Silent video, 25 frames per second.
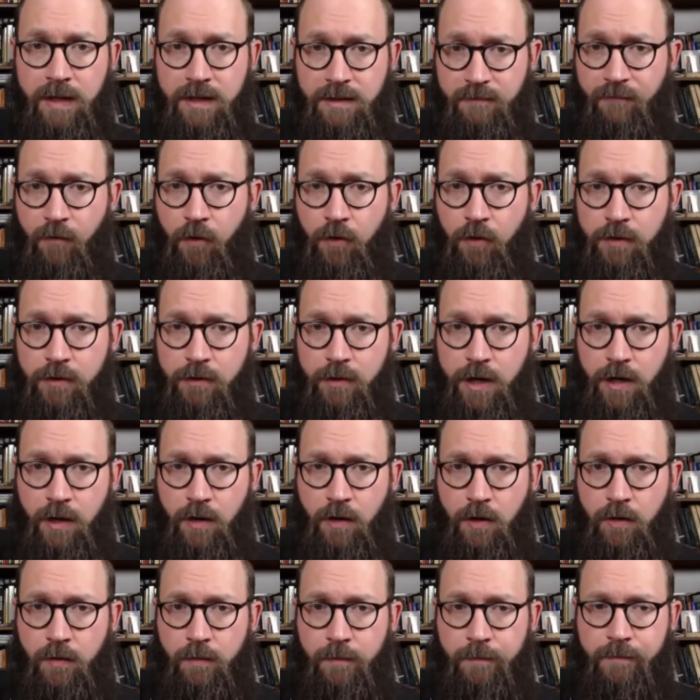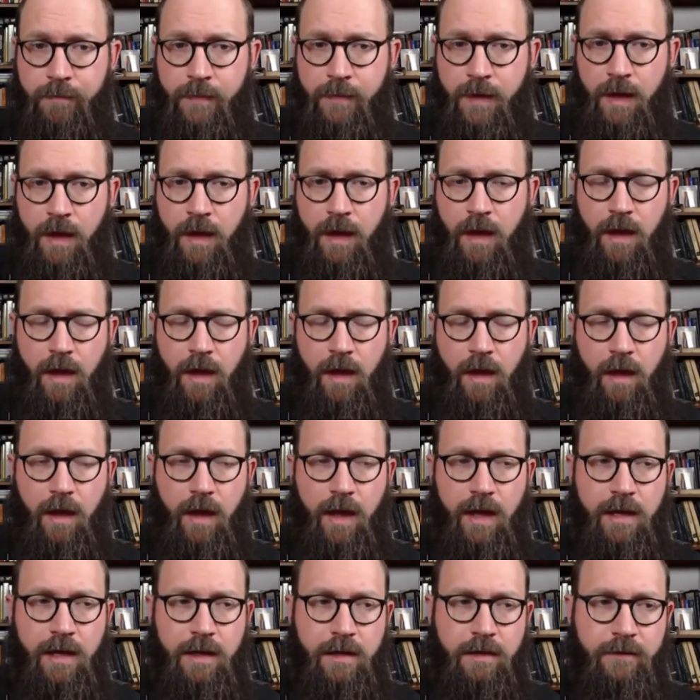He's a foreigner at home,
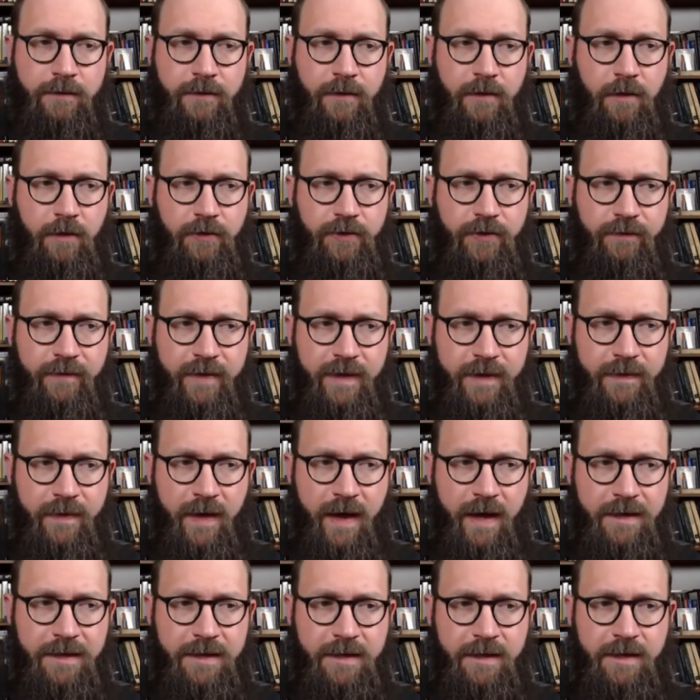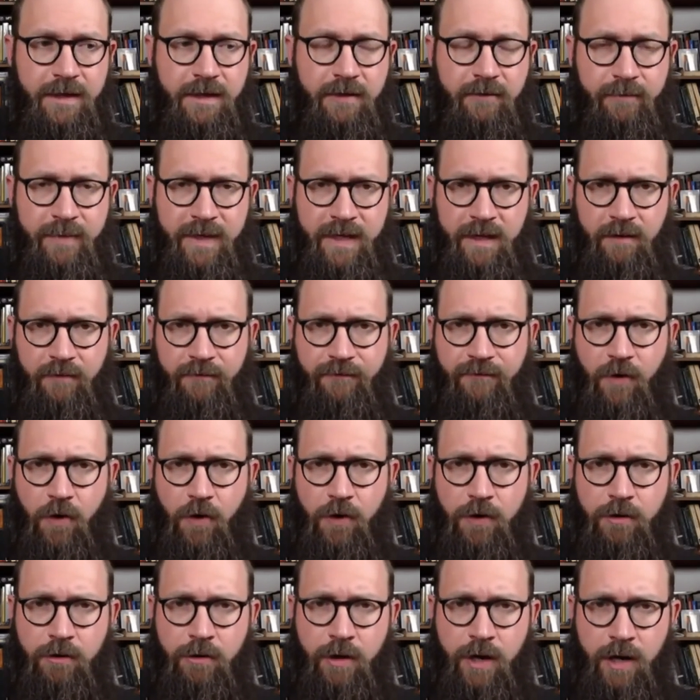and to cultivate that sense of being a
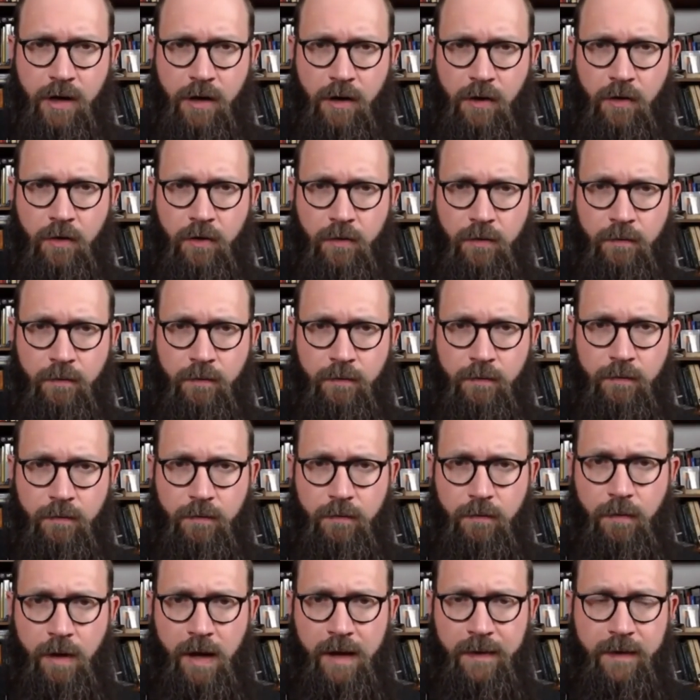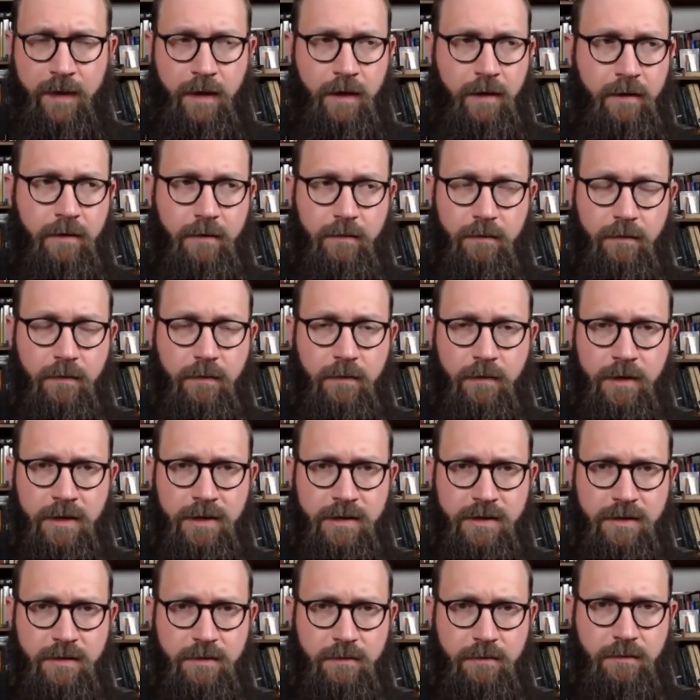foreigner at home I think
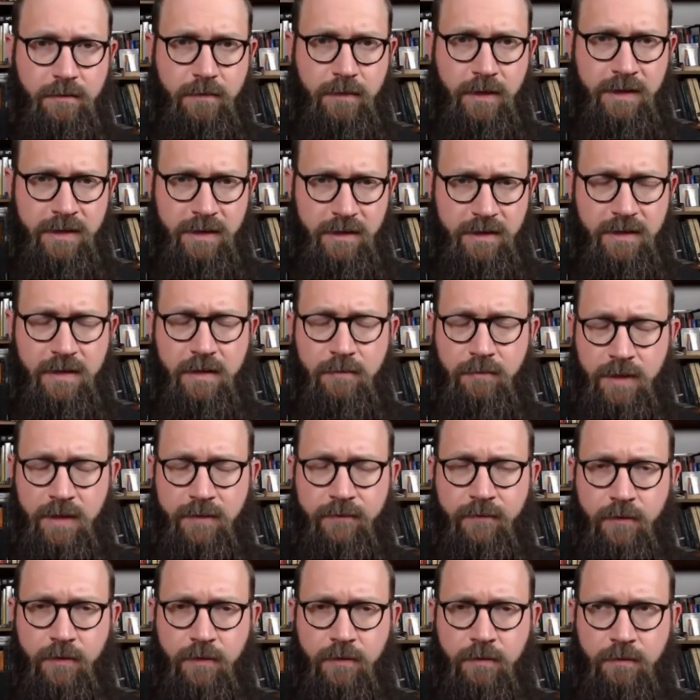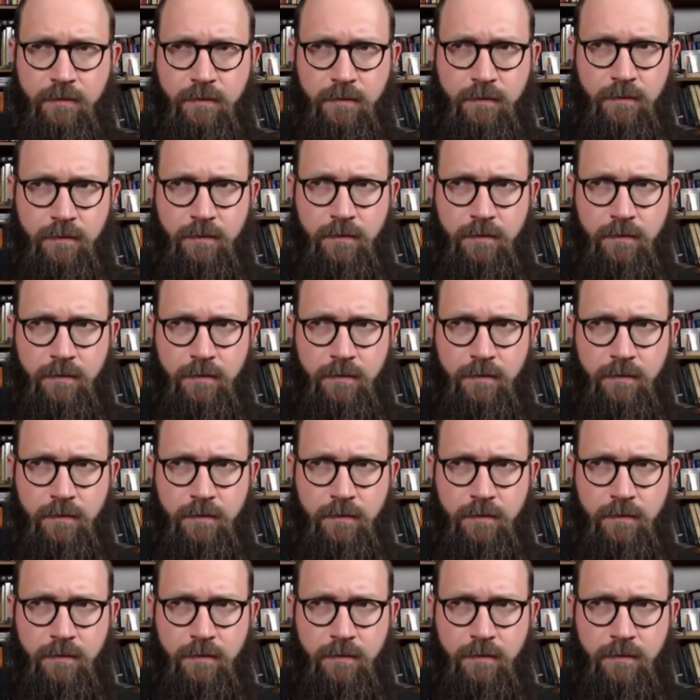is is at some level